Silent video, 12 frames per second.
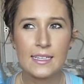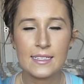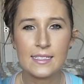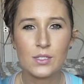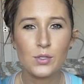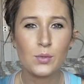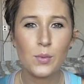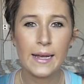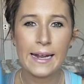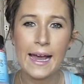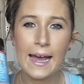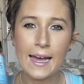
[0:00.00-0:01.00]
It's a good
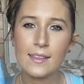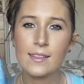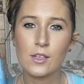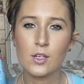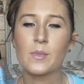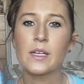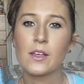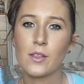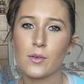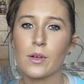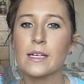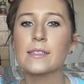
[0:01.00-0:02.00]
way to add the
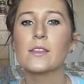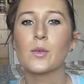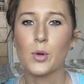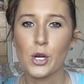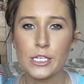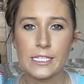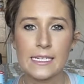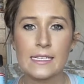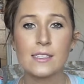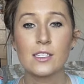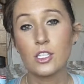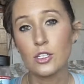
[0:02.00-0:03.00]
omega-3s and the
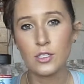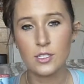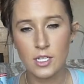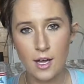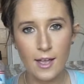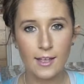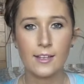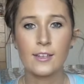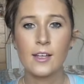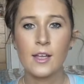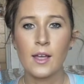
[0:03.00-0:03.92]
proteins to your diet,